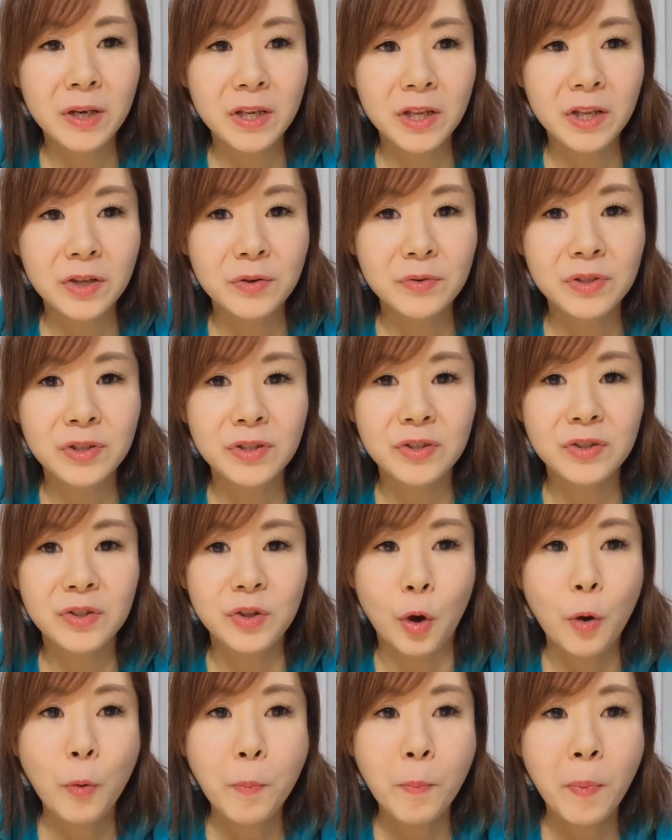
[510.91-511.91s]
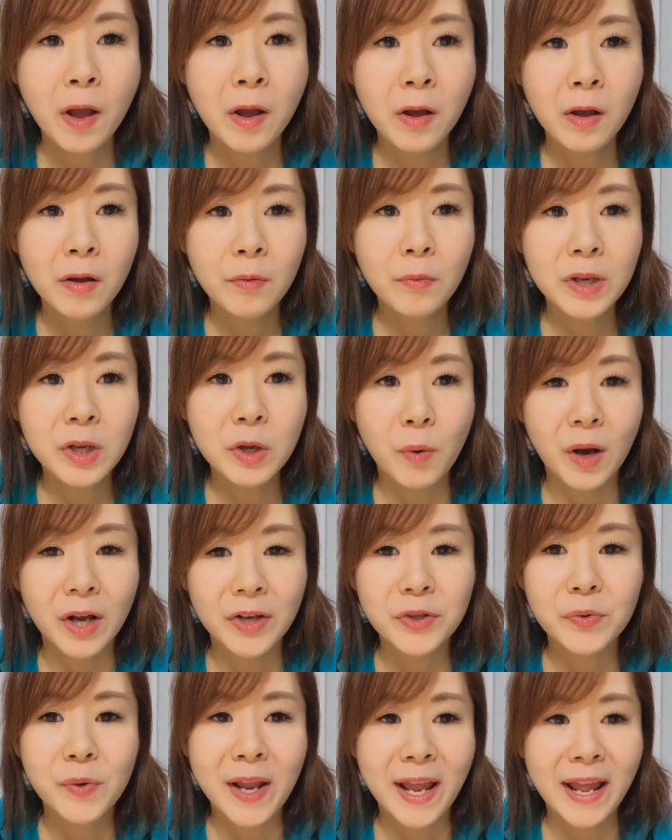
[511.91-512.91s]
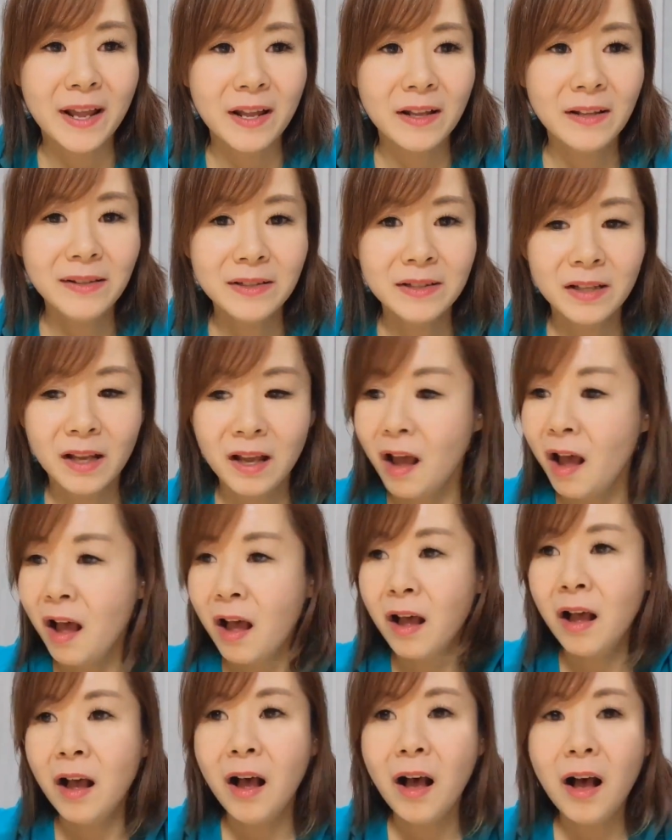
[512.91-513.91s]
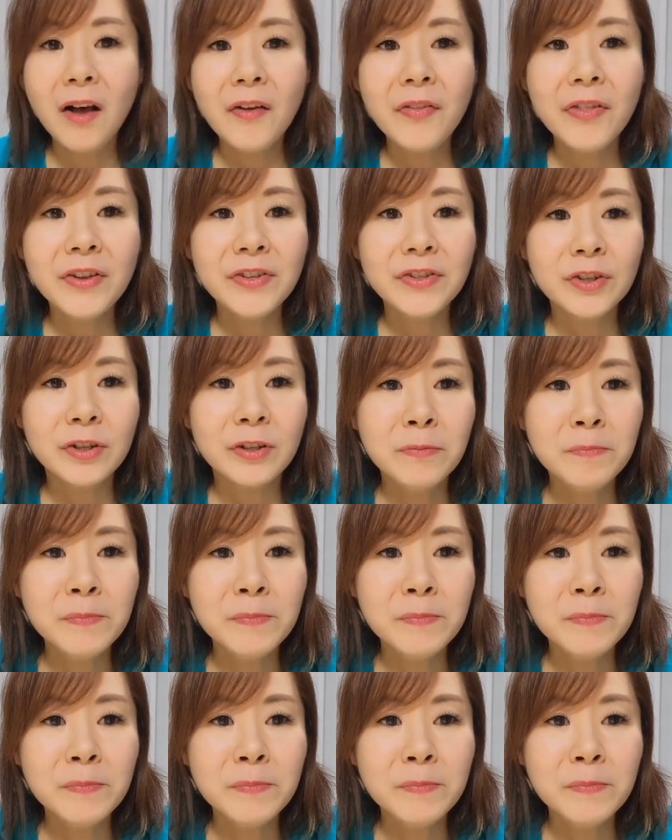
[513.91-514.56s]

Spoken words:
because what will happen when you use soap, when you wash your hands,